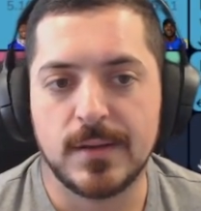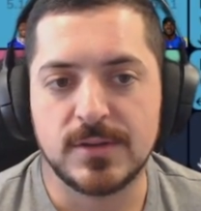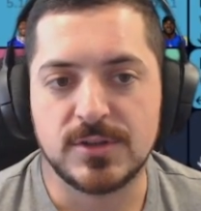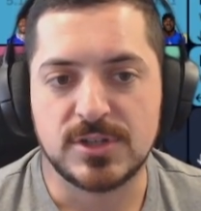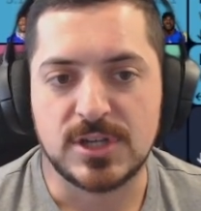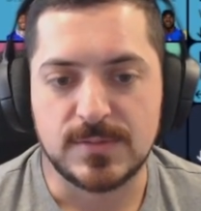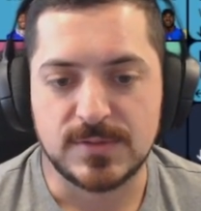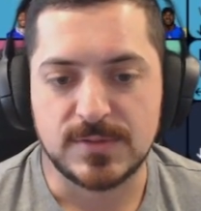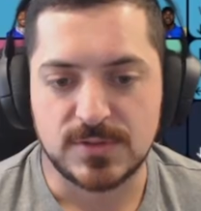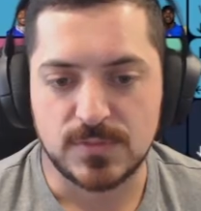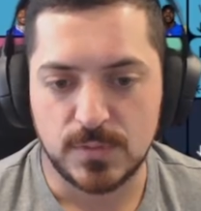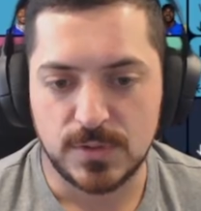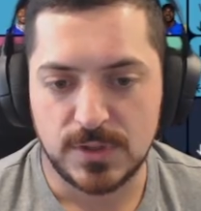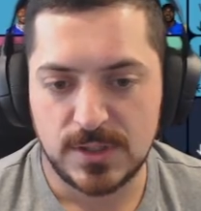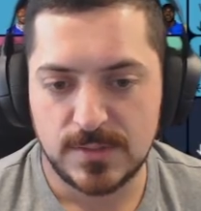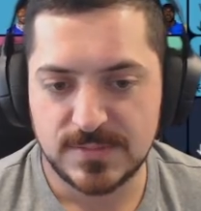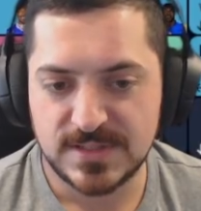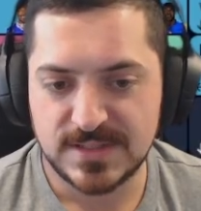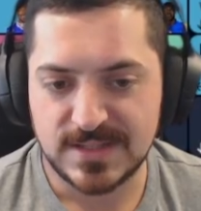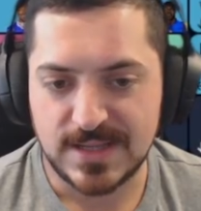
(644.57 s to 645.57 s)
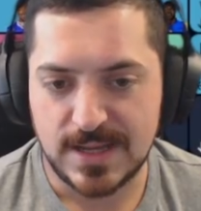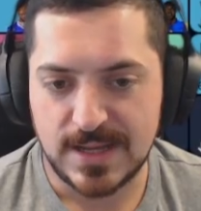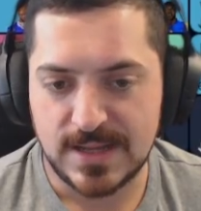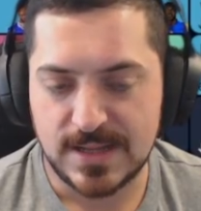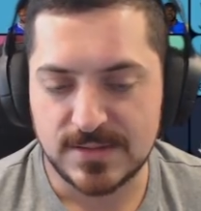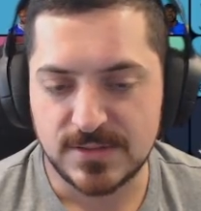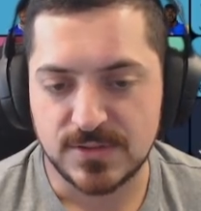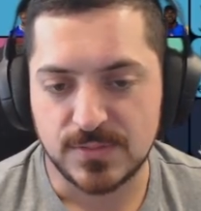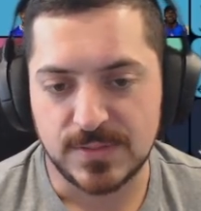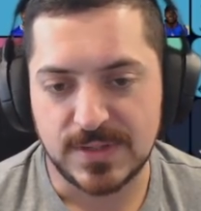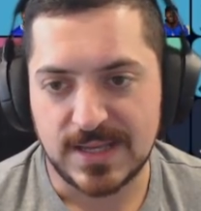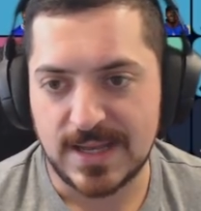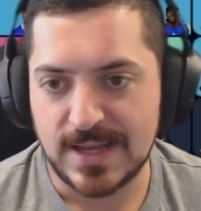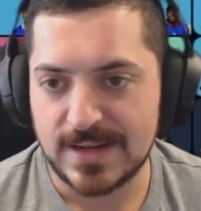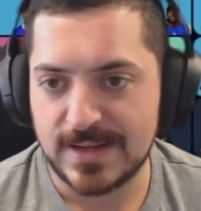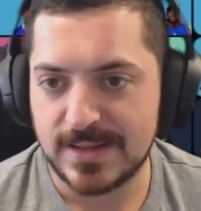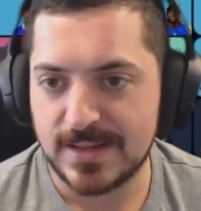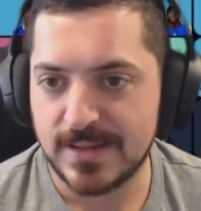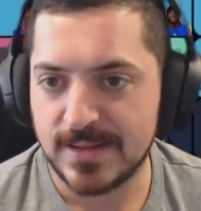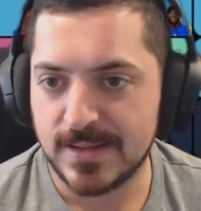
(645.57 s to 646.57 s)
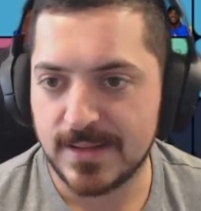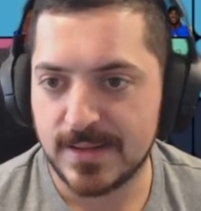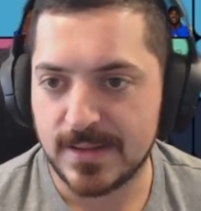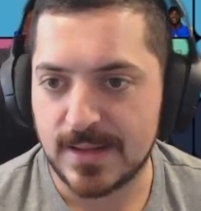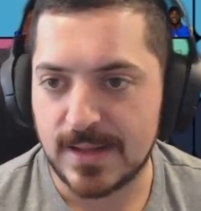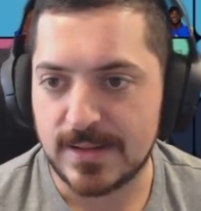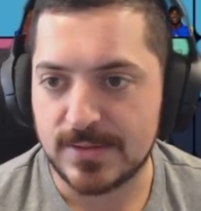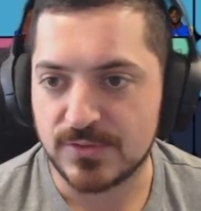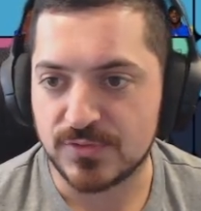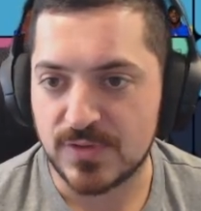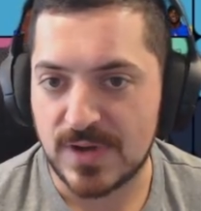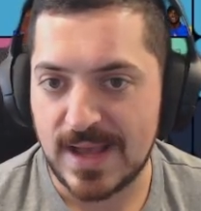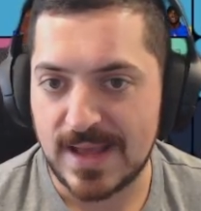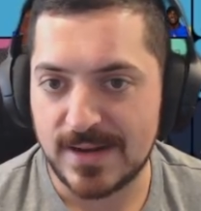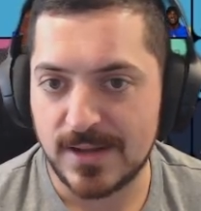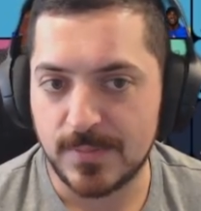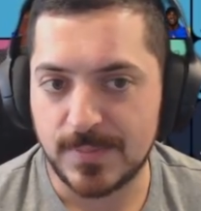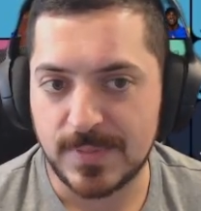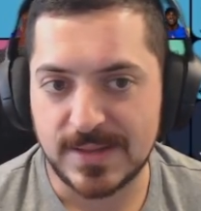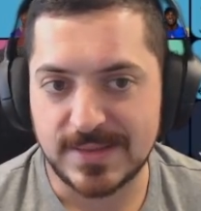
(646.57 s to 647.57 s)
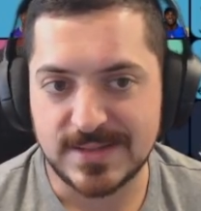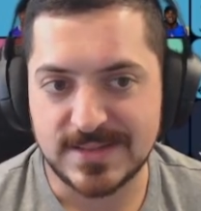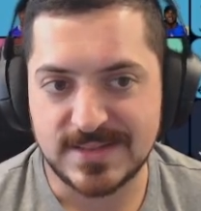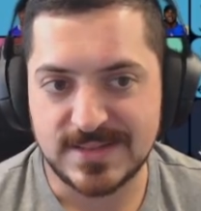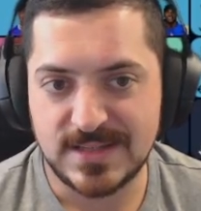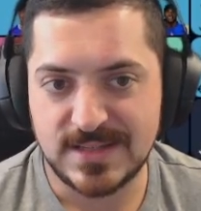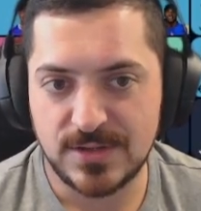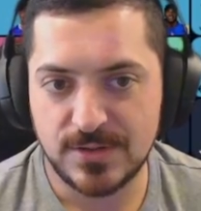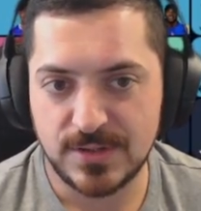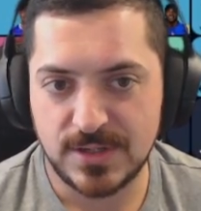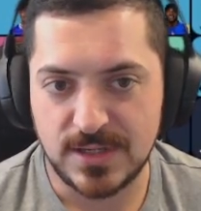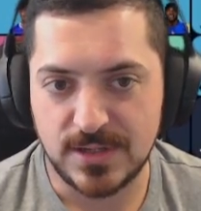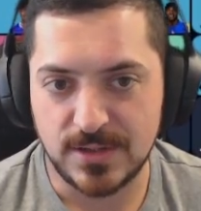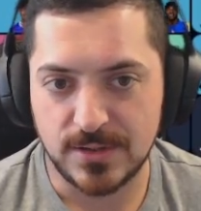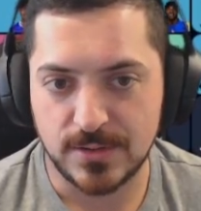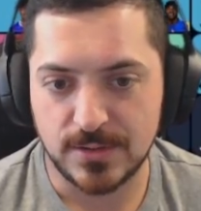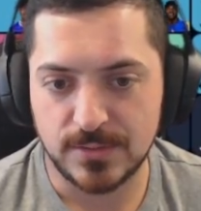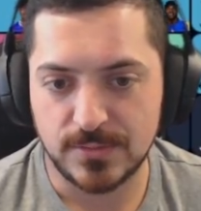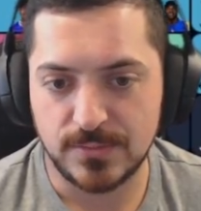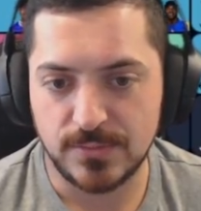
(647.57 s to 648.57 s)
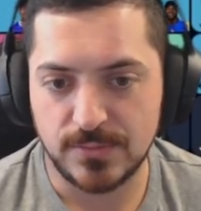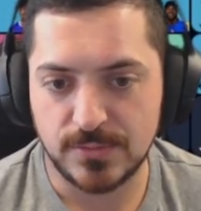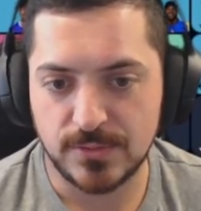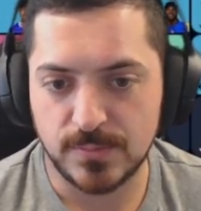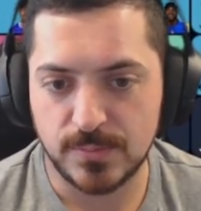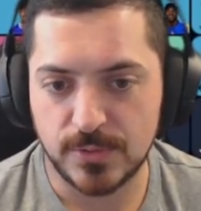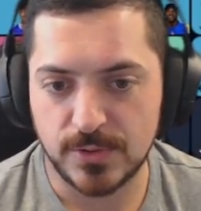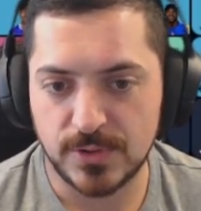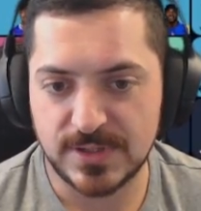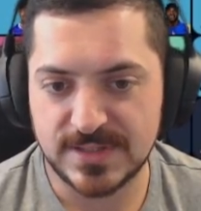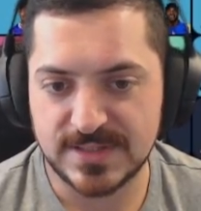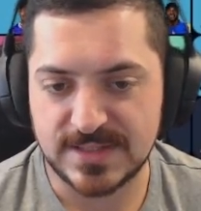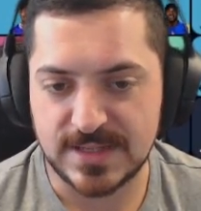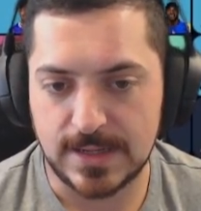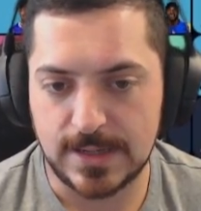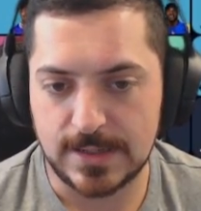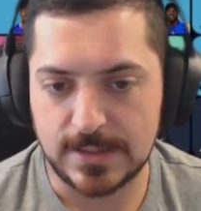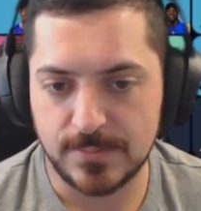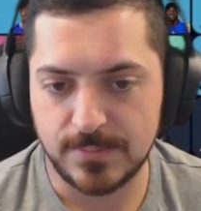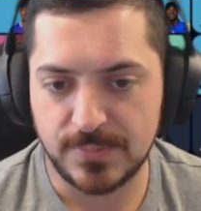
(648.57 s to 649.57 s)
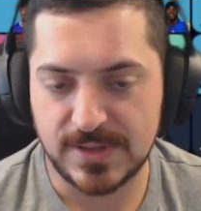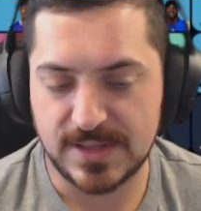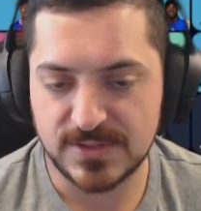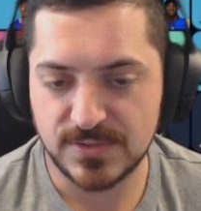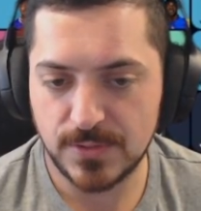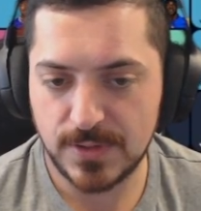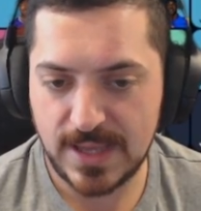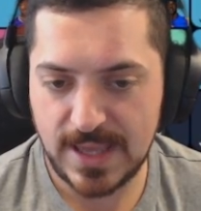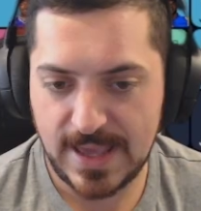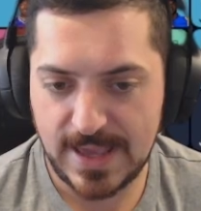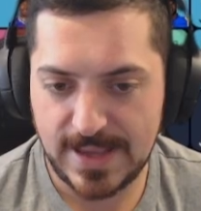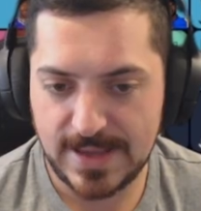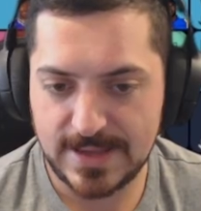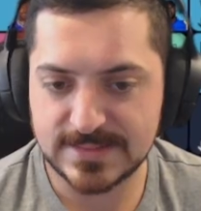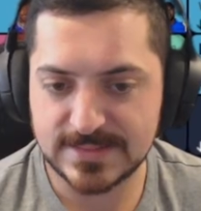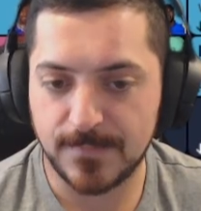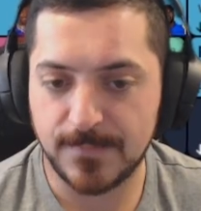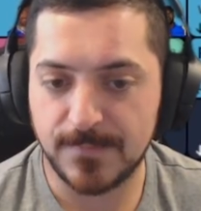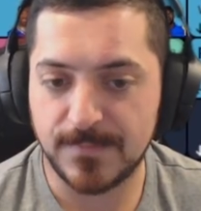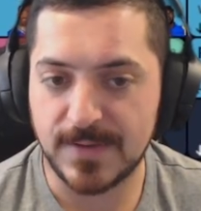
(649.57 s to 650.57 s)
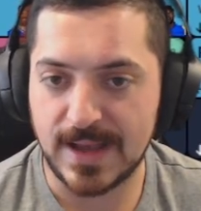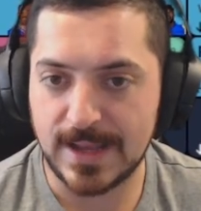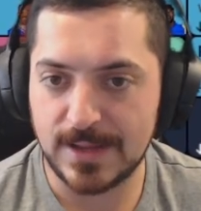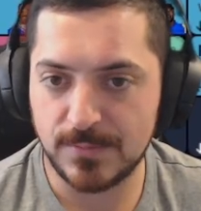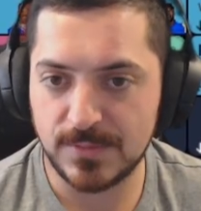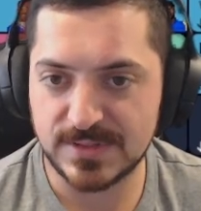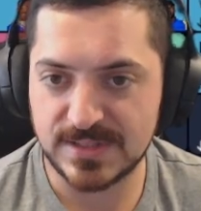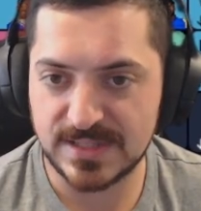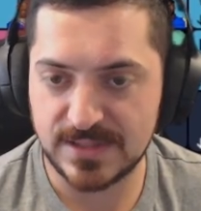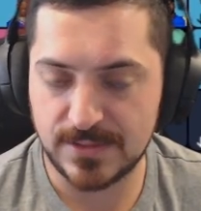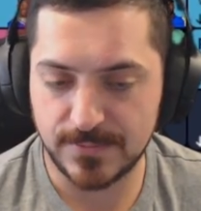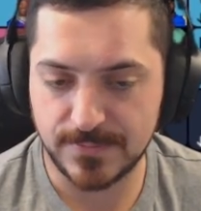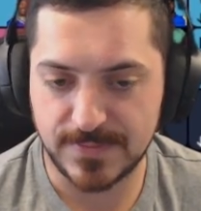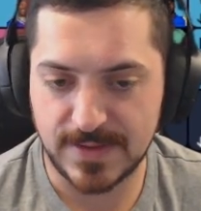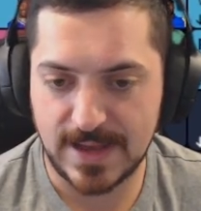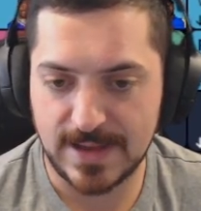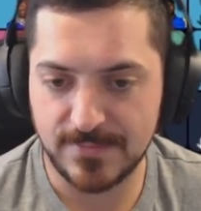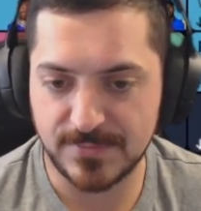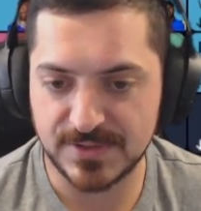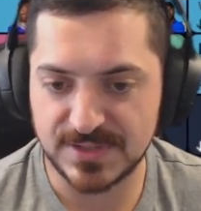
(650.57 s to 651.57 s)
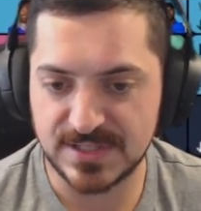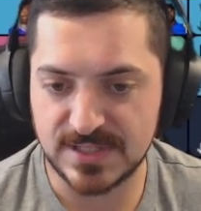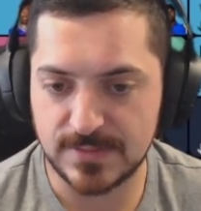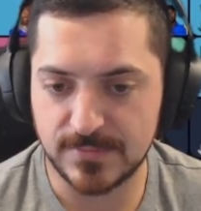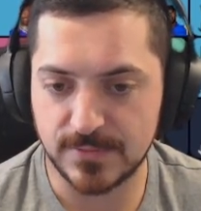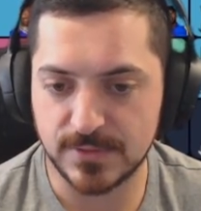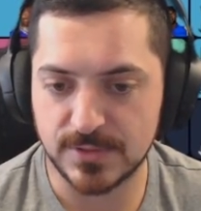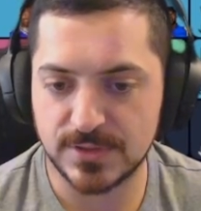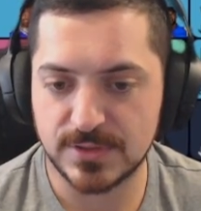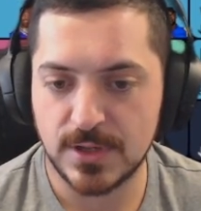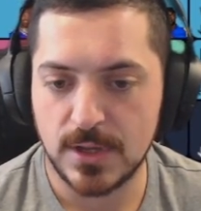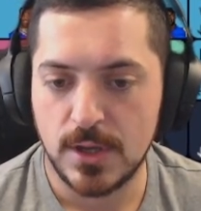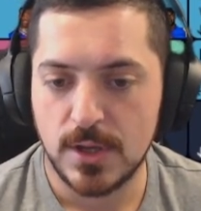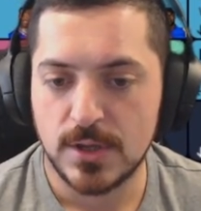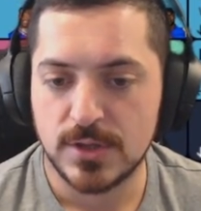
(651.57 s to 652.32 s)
Jameson Williams is gone, so we kind of got dried up on this tier here. Luther Burden's gone, but that's okay because I'm fine with tier 5 receivers.